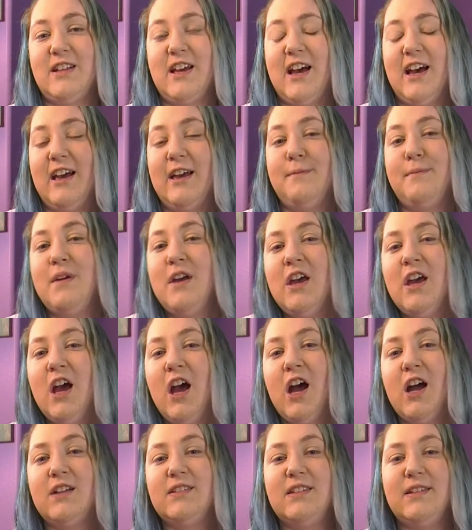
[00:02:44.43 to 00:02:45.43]
time
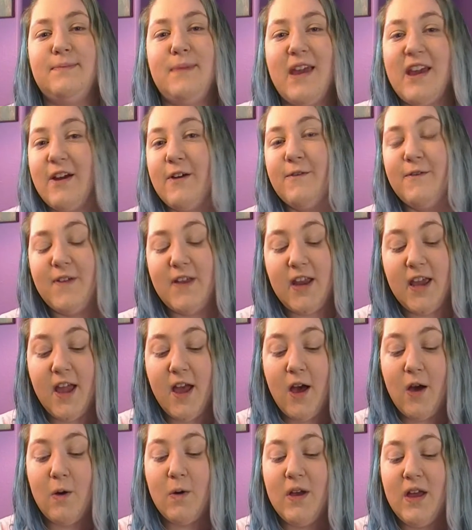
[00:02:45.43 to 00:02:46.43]
to make a
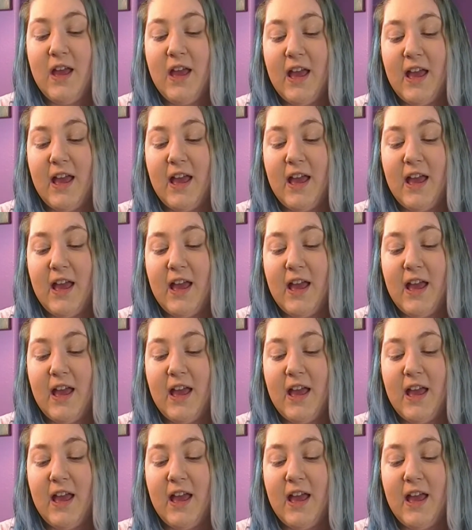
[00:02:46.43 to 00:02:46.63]
video,